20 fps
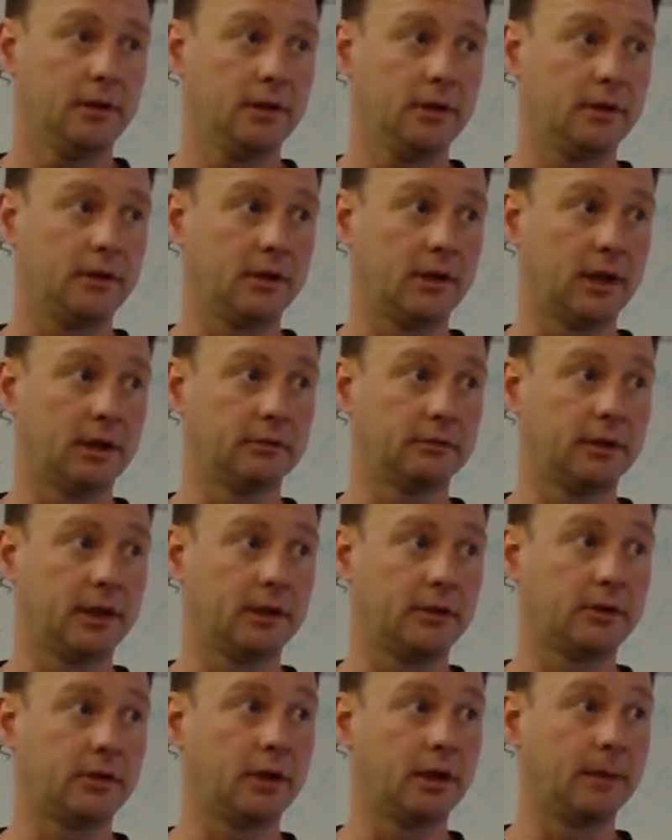And the outright
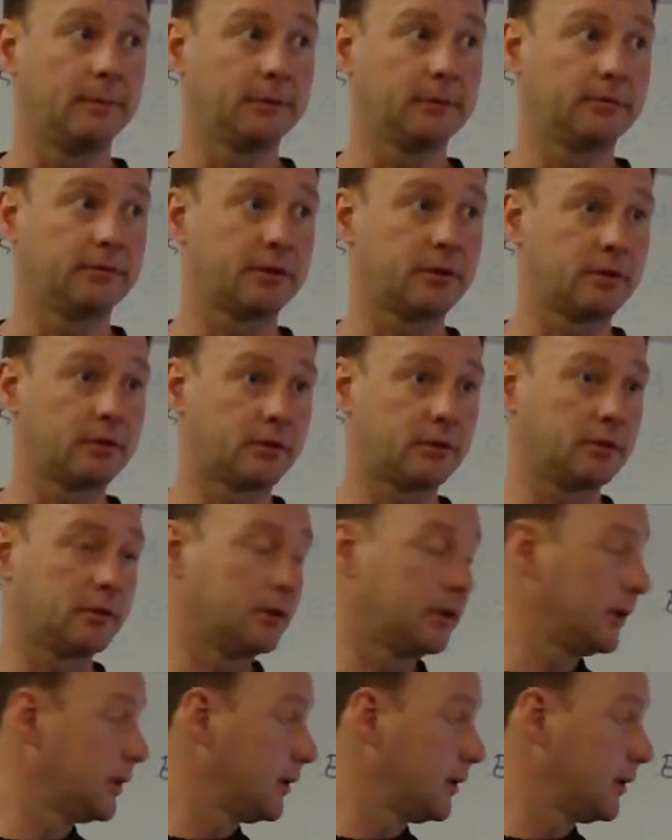atomic physics course